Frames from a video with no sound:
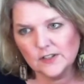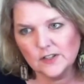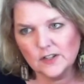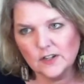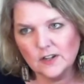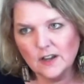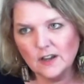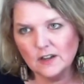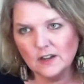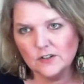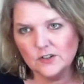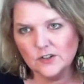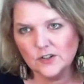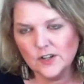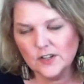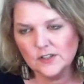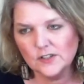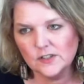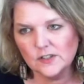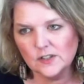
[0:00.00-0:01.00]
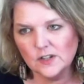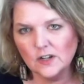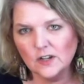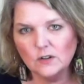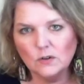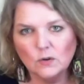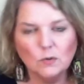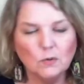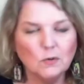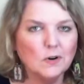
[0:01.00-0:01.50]
and not just
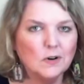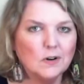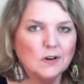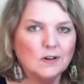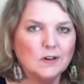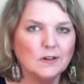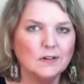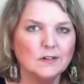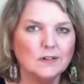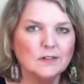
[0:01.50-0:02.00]
ignore